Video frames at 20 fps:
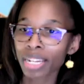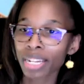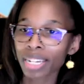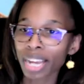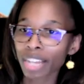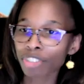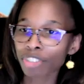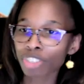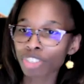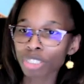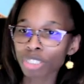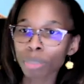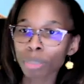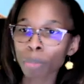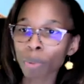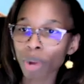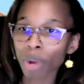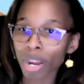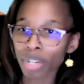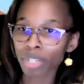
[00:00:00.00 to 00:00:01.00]
not just a
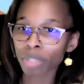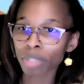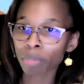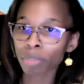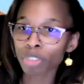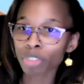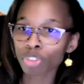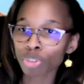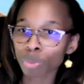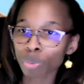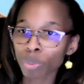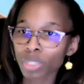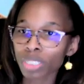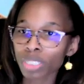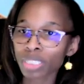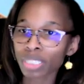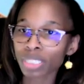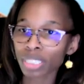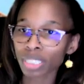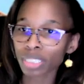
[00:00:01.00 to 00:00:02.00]
product, but you want
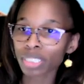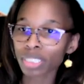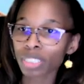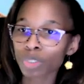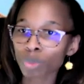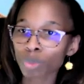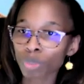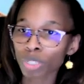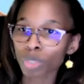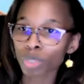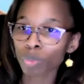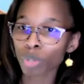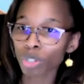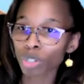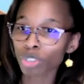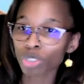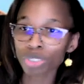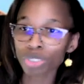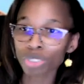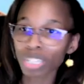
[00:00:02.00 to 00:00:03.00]
to see, does this really
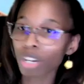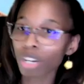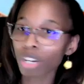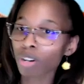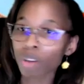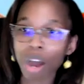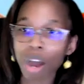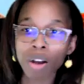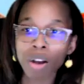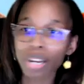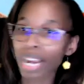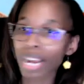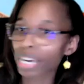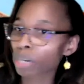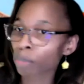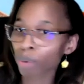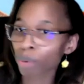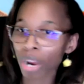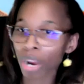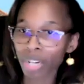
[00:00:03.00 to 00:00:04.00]
work? You sell all
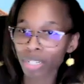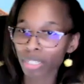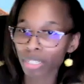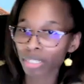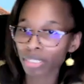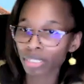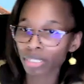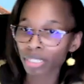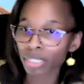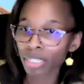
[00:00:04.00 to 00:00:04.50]
kind of products,